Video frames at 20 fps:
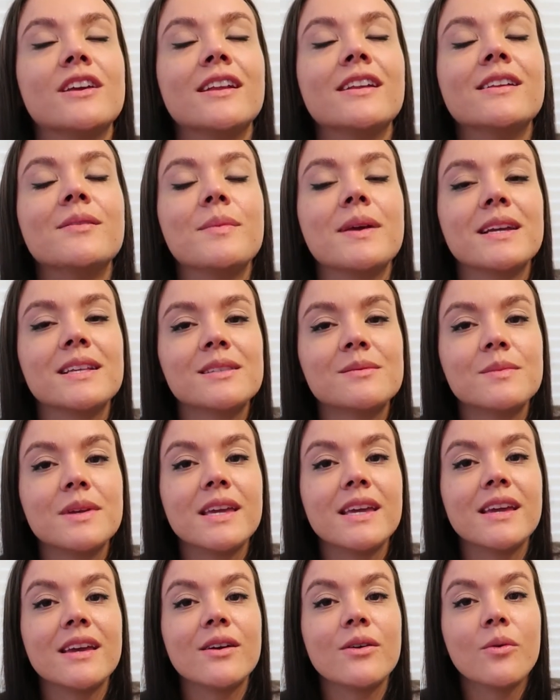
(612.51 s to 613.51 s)
and it makes
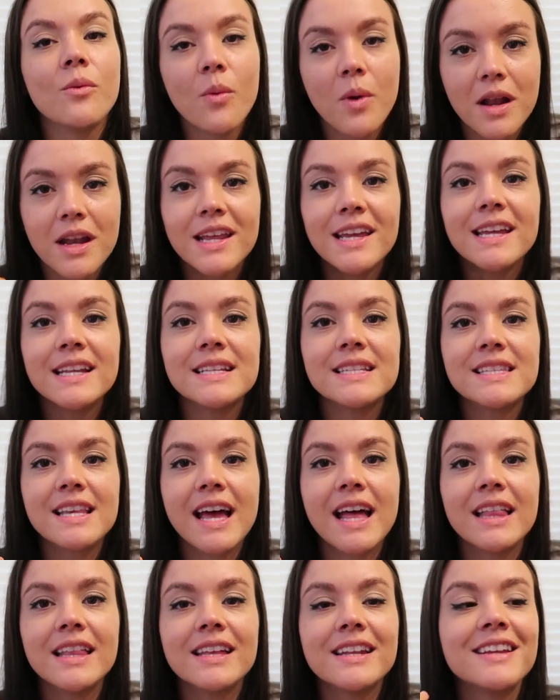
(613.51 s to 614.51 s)
me want to eat
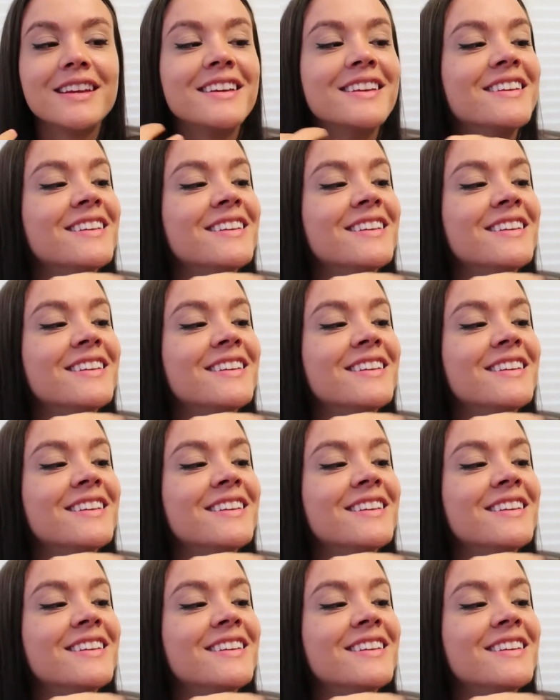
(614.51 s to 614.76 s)
salad.